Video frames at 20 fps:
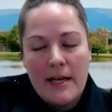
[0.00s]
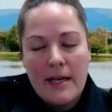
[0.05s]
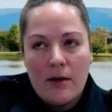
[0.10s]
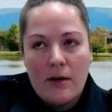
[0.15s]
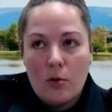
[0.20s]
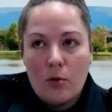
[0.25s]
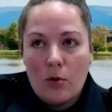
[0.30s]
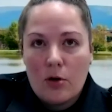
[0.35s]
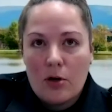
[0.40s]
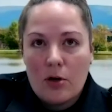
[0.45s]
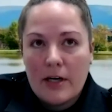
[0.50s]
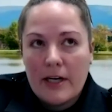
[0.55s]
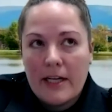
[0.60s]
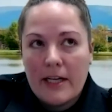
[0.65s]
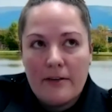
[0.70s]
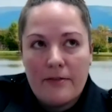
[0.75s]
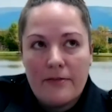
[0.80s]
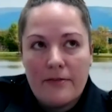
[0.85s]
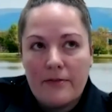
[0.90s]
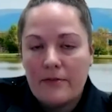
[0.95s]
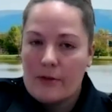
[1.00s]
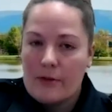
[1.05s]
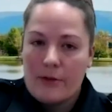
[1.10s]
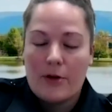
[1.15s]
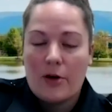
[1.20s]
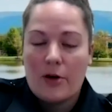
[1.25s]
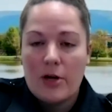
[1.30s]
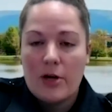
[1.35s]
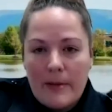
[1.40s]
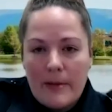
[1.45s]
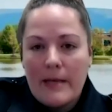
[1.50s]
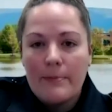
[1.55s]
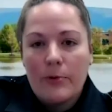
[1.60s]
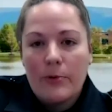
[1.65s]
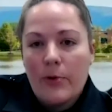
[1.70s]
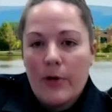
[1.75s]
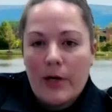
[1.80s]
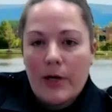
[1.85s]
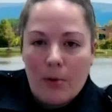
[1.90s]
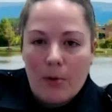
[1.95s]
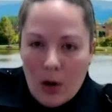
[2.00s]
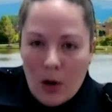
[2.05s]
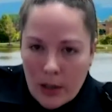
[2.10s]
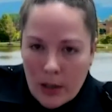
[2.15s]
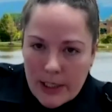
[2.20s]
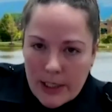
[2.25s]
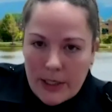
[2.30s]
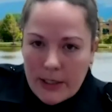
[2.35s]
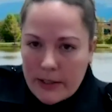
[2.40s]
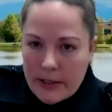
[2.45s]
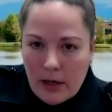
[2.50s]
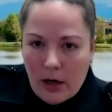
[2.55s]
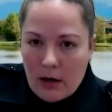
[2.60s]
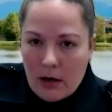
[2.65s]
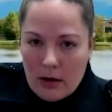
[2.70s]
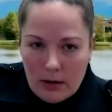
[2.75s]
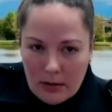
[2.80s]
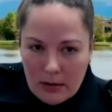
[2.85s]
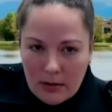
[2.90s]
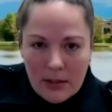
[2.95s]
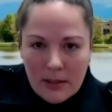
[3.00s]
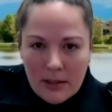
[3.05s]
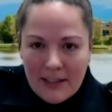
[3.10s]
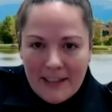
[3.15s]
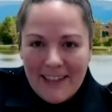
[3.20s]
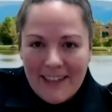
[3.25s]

or if 30 people at a party call,